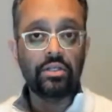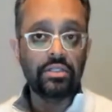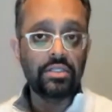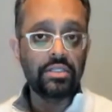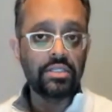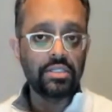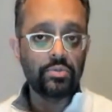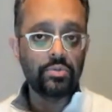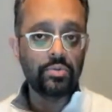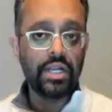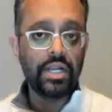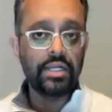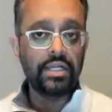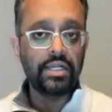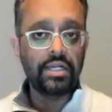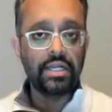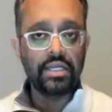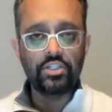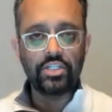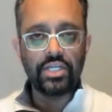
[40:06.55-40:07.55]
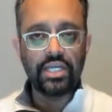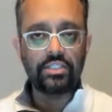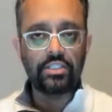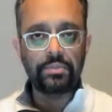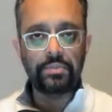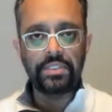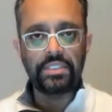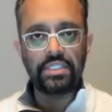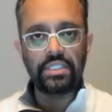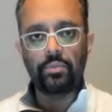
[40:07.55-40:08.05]
This is what I did on
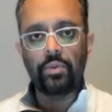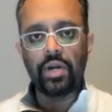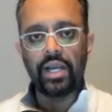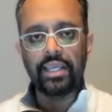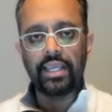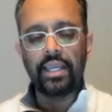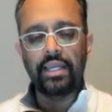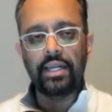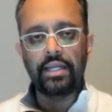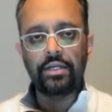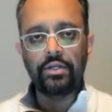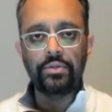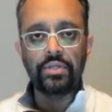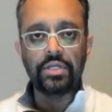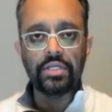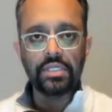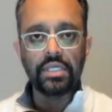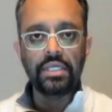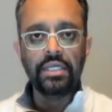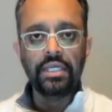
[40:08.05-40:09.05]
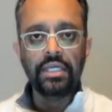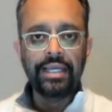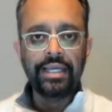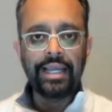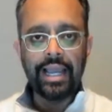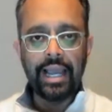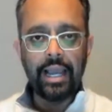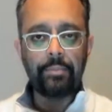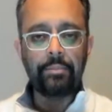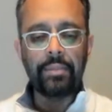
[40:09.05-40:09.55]
ChatGPT. Why can't I do this
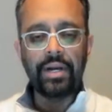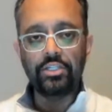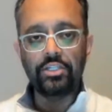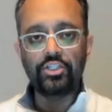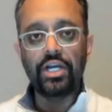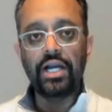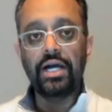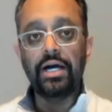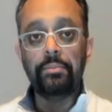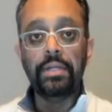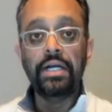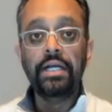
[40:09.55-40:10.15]
at my job?